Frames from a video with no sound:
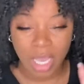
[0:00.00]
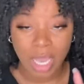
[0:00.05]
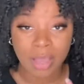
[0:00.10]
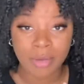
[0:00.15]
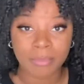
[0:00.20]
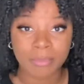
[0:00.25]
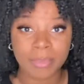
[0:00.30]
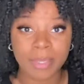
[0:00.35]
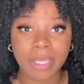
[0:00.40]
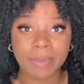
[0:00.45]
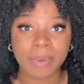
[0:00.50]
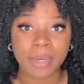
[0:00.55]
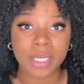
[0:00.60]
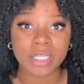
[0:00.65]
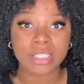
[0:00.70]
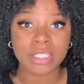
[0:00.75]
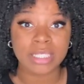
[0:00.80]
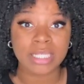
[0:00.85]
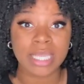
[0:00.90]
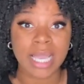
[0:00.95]
me
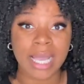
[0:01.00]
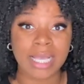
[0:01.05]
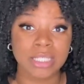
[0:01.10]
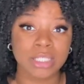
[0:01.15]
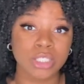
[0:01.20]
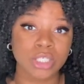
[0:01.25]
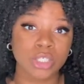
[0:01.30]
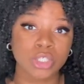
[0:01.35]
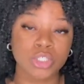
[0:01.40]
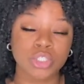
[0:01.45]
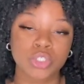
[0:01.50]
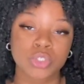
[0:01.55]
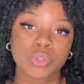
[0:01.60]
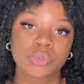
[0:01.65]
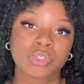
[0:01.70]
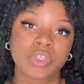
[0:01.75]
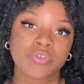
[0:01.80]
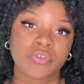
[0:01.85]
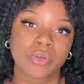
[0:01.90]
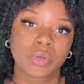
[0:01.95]
personally, I took 2
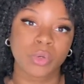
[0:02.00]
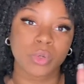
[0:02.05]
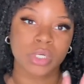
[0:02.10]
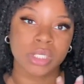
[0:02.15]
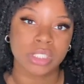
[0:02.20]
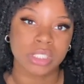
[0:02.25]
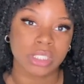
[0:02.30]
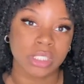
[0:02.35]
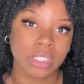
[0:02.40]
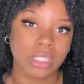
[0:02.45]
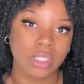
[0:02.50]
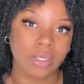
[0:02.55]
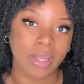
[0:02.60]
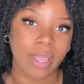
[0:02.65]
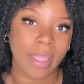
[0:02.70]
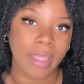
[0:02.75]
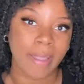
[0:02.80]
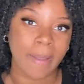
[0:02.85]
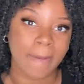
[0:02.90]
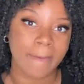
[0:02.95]
different courses,
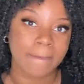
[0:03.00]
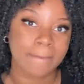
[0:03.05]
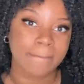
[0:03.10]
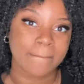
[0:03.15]
okay?